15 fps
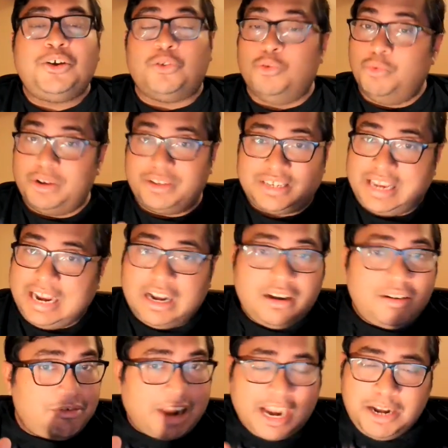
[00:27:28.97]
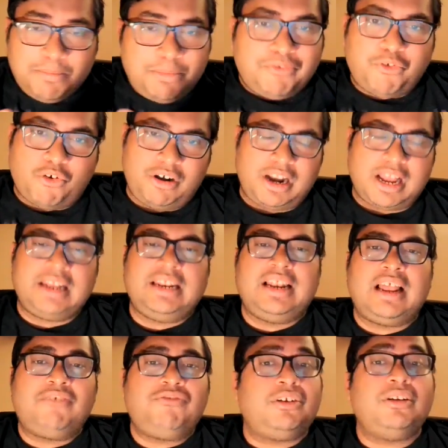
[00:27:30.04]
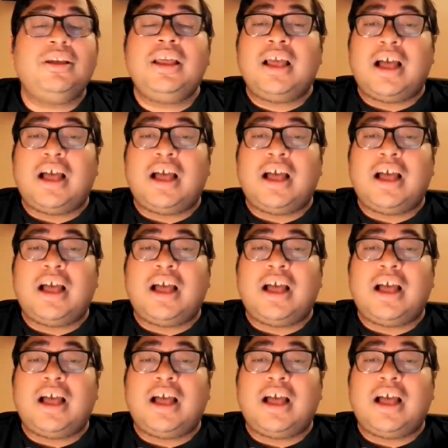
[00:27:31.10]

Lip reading: who was killed right before 9/11,